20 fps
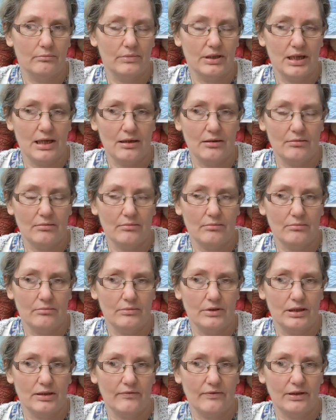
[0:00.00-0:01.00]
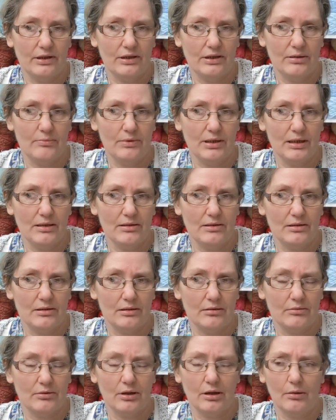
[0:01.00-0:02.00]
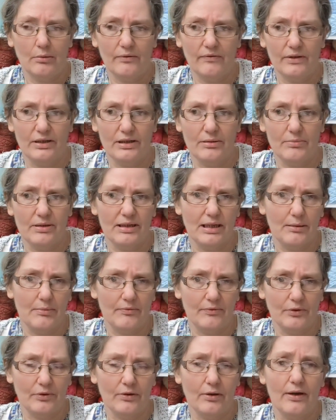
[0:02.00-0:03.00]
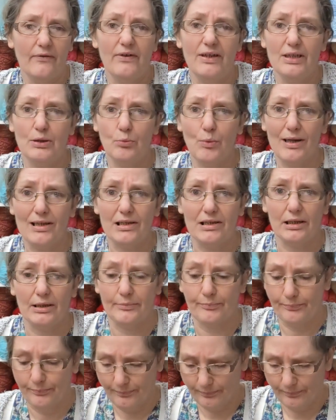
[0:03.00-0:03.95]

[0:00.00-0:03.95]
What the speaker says: yeah, did I finish them yesterday? No, I finished them the day before. I finished them Wednesday,